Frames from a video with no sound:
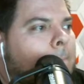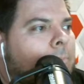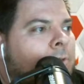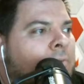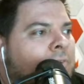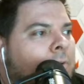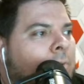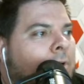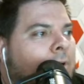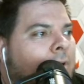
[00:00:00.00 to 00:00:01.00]
So if you're
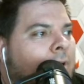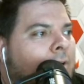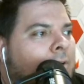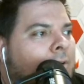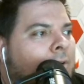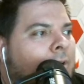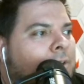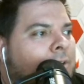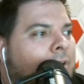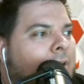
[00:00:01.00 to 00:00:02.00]
working on a character
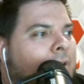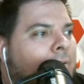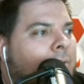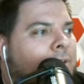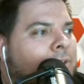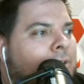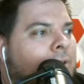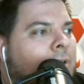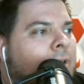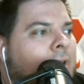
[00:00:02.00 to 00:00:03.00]
creation, I had a question.
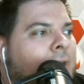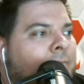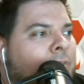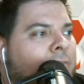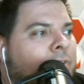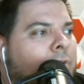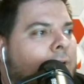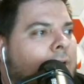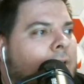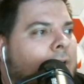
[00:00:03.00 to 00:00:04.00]
Have you ever
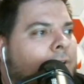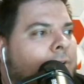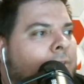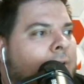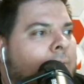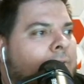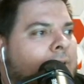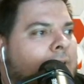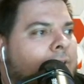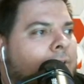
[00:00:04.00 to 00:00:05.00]
created a character that was
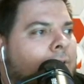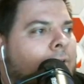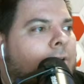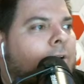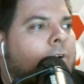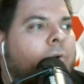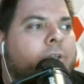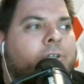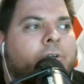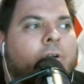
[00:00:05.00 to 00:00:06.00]
a dark
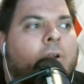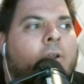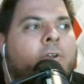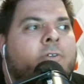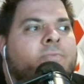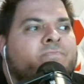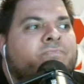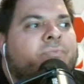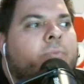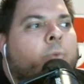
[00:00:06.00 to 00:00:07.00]
creature?
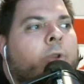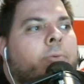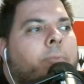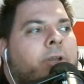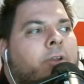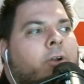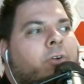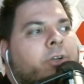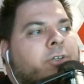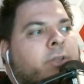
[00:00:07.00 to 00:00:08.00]
What do you mean by dark
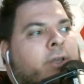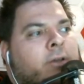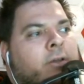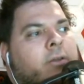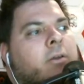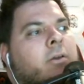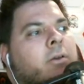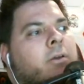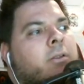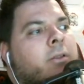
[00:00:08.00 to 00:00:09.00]
creature? Like
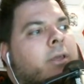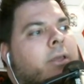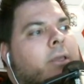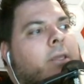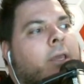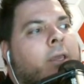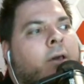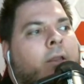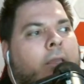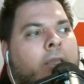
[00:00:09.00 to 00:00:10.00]

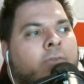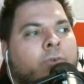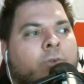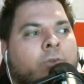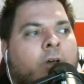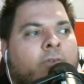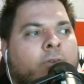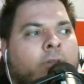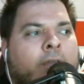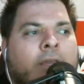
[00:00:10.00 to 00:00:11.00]
chaotic evil, lawful,
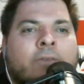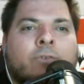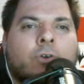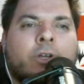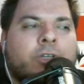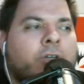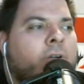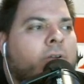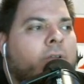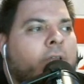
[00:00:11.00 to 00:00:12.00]
like an evil creature,
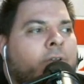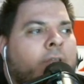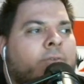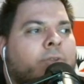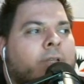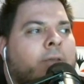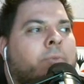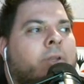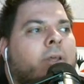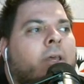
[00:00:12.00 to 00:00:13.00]
evil
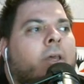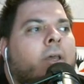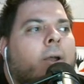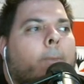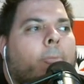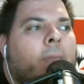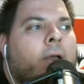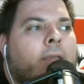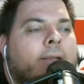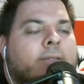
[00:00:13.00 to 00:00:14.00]
alignment?
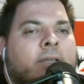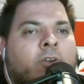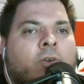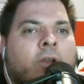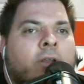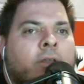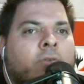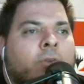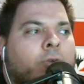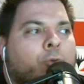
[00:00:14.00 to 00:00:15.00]
Yes, I created a
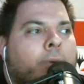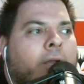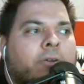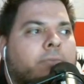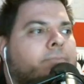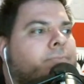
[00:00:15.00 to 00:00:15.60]
really cool pirate.